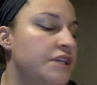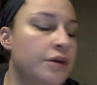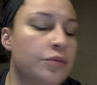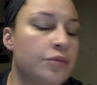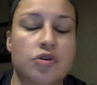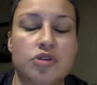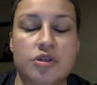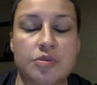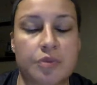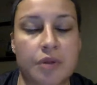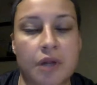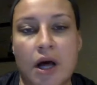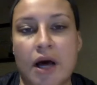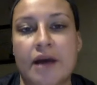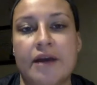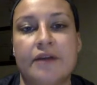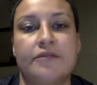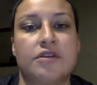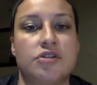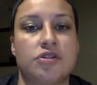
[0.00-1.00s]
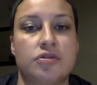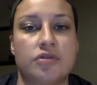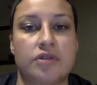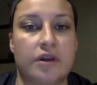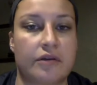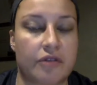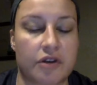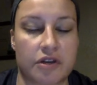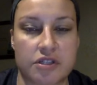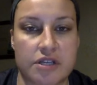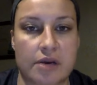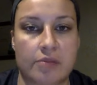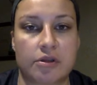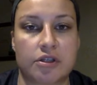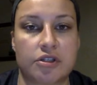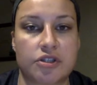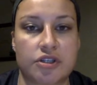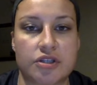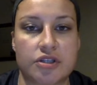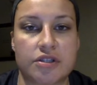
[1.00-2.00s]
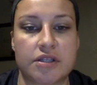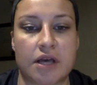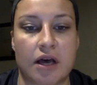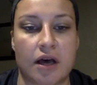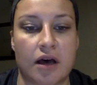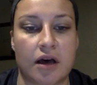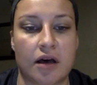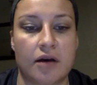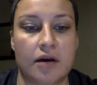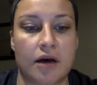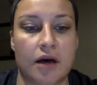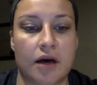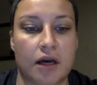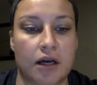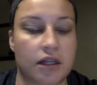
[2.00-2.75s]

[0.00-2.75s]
rules apply. If the student never establishes a